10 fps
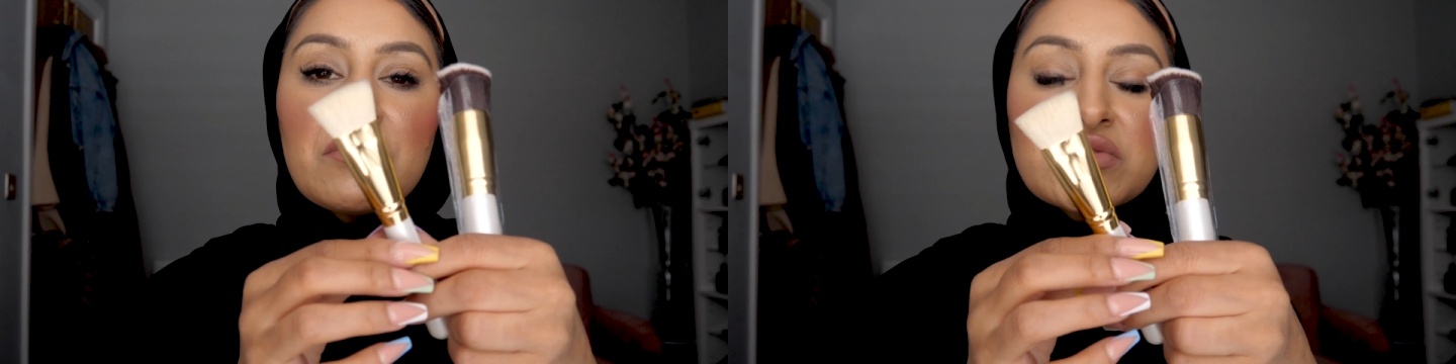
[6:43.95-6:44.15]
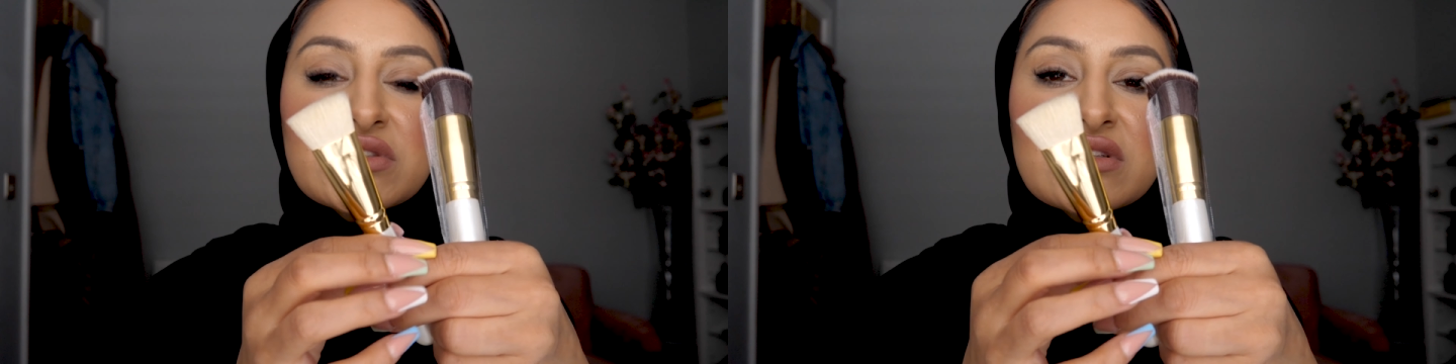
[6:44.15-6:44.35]

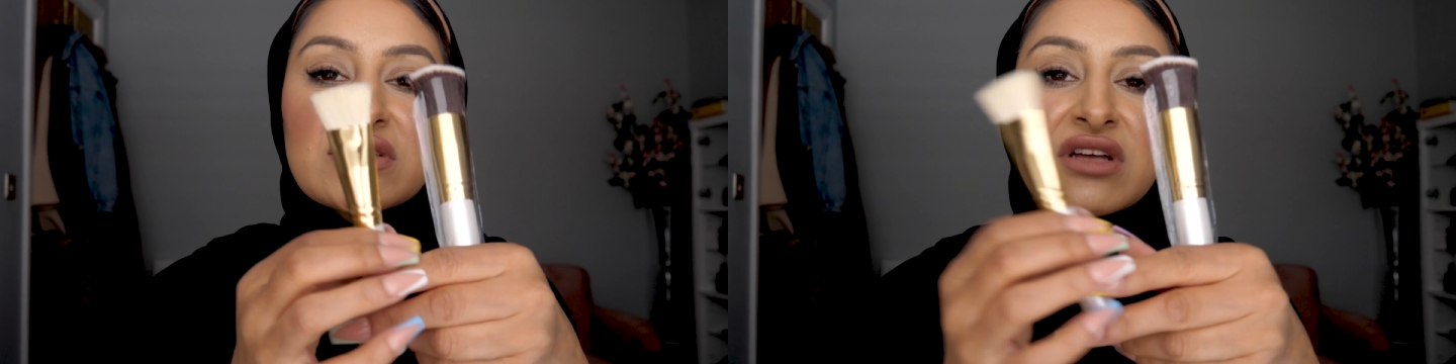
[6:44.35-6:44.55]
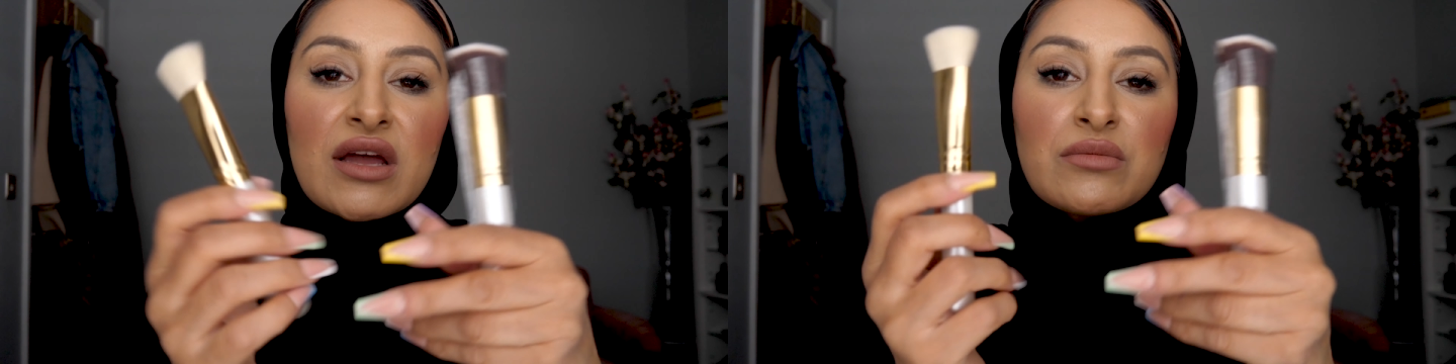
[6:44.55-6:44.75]
most of the
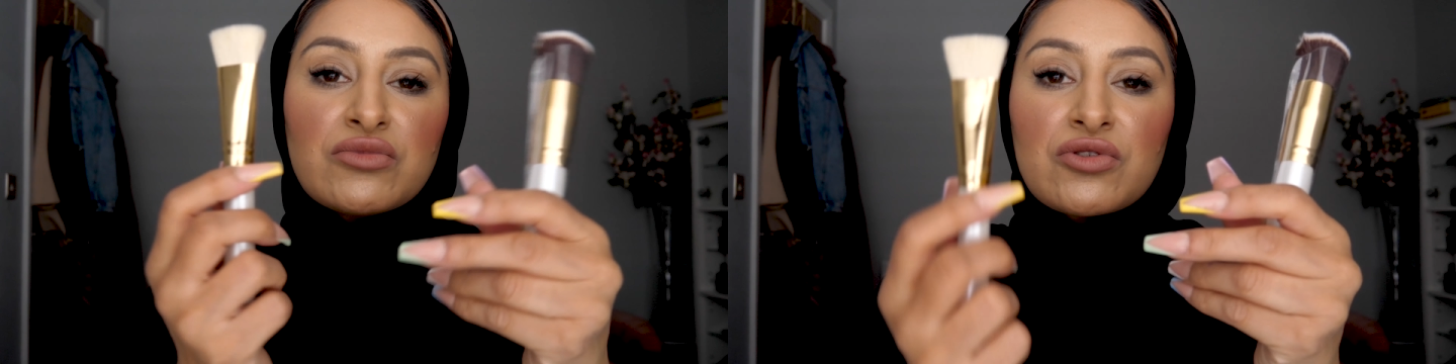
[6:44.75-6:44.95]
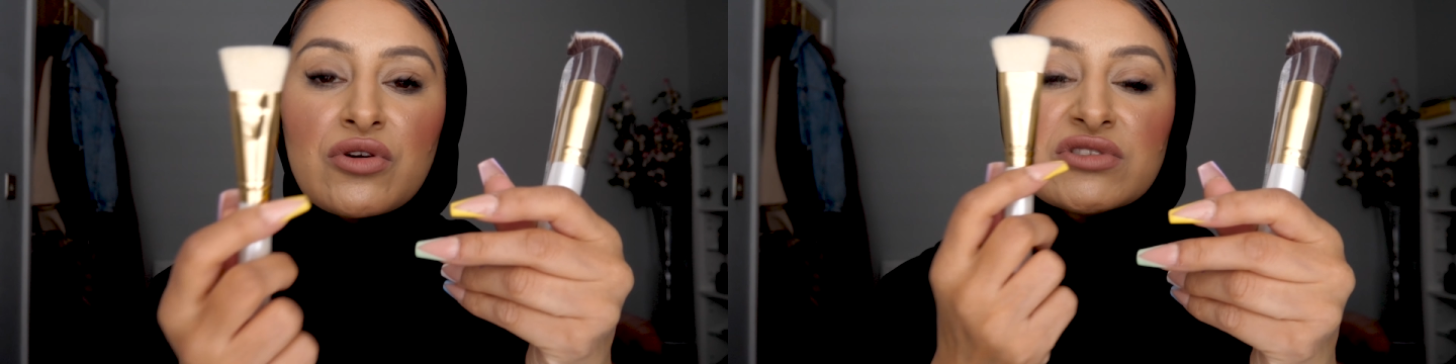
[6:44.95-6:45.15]
time
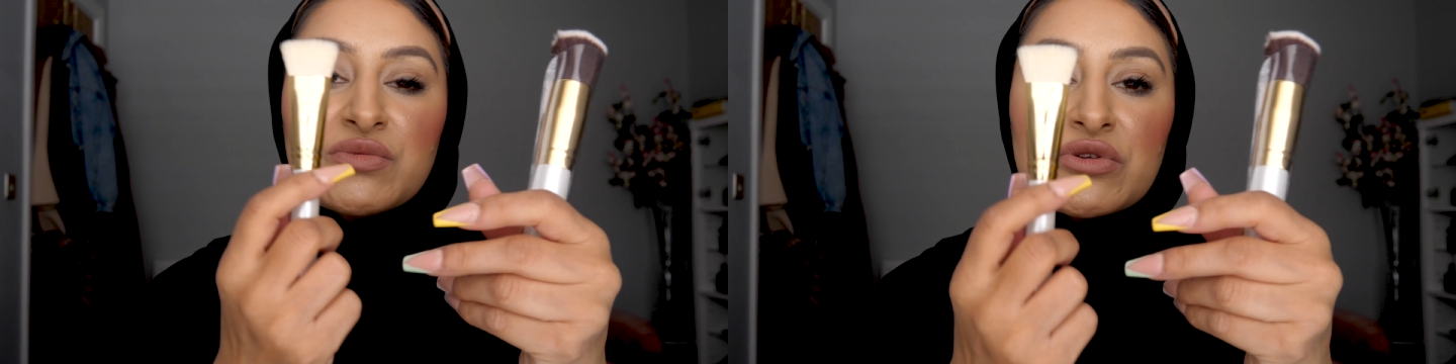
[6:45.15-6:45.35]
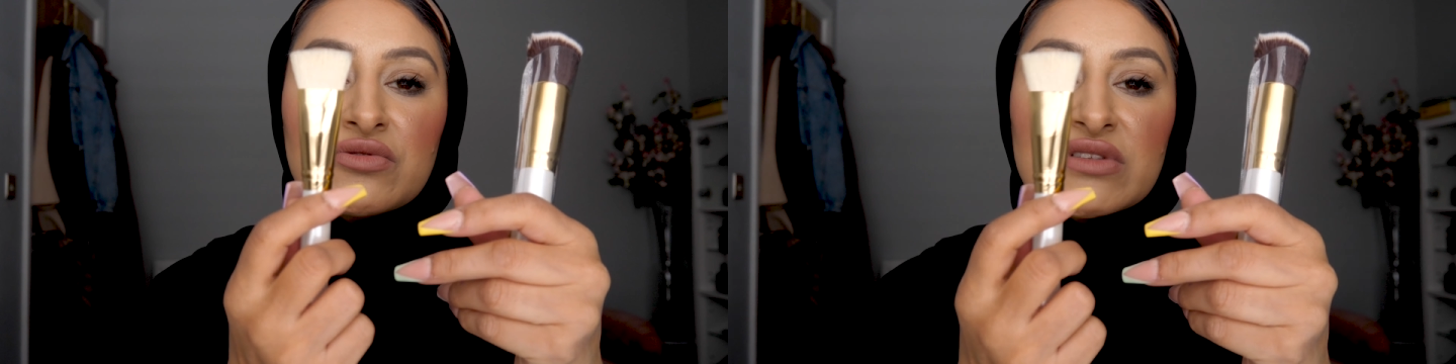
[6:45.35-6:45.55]
you're going to
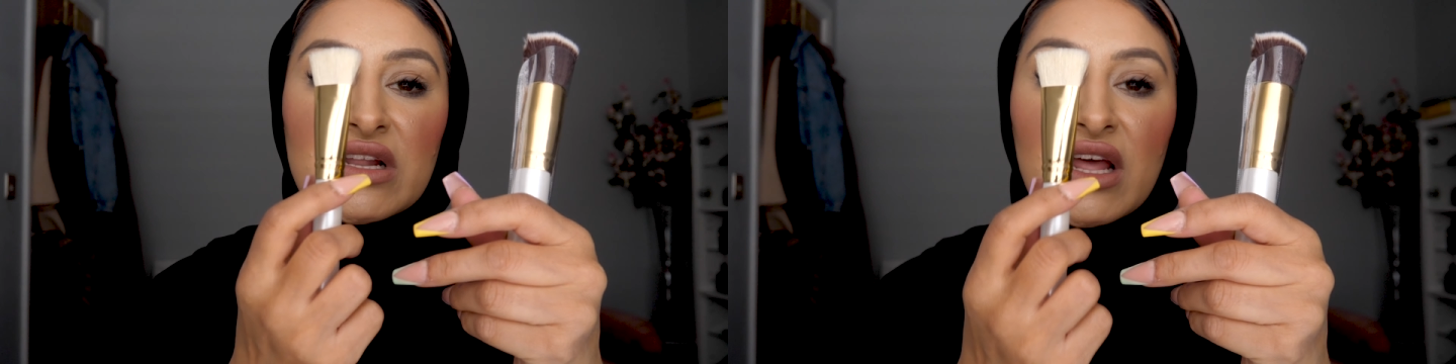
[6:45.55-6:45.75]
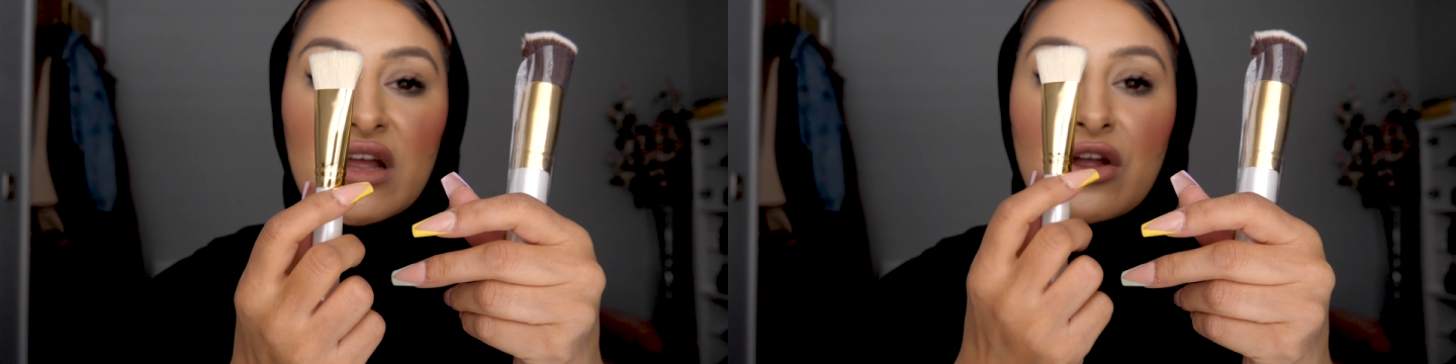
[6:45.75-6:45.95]
be
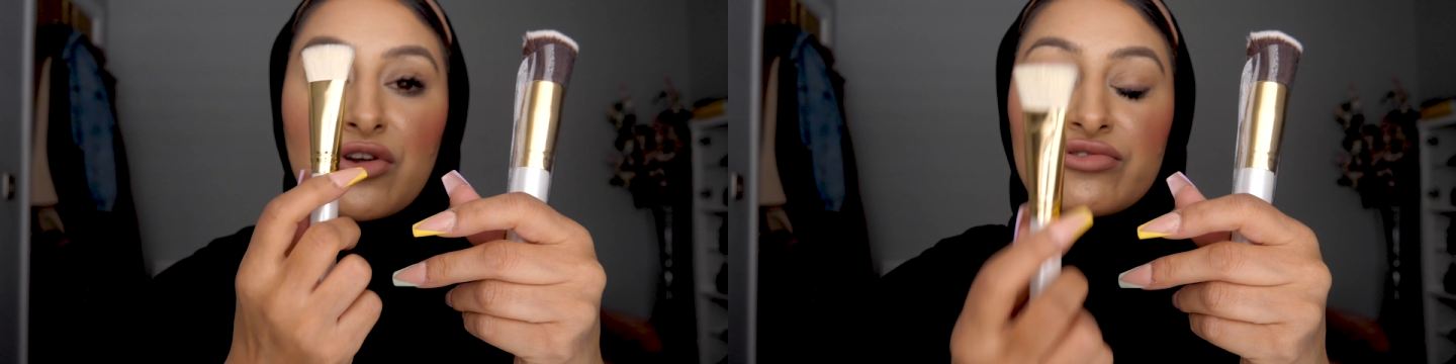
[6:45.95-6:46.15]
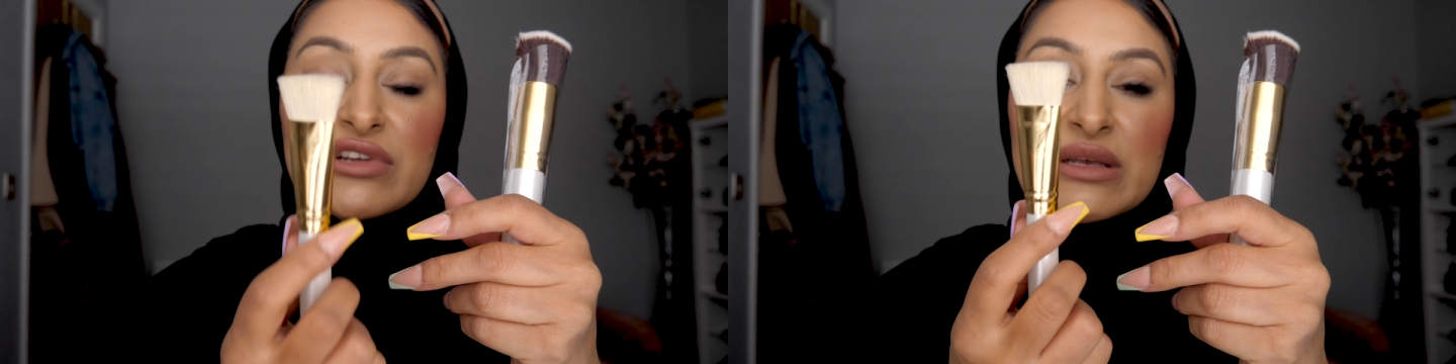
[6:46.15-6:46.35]
using like a
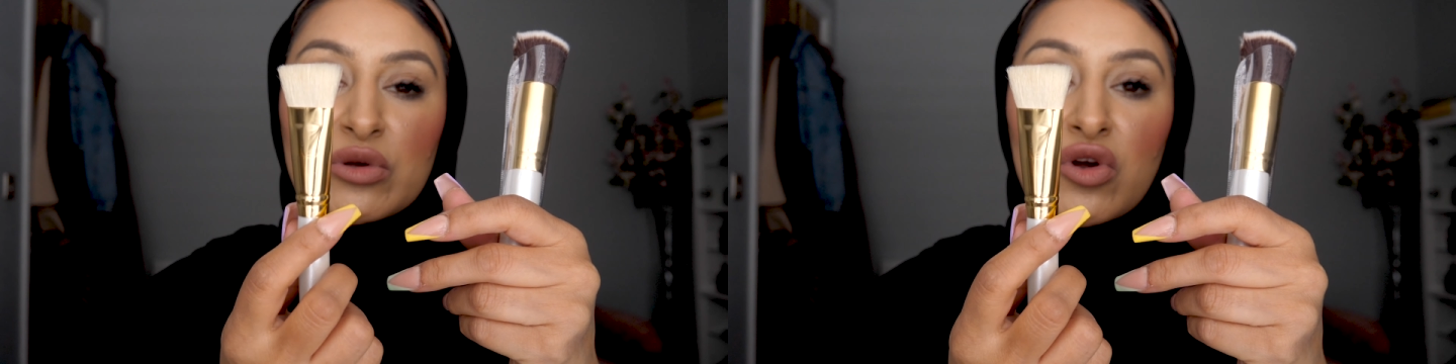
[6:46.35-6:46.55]
cream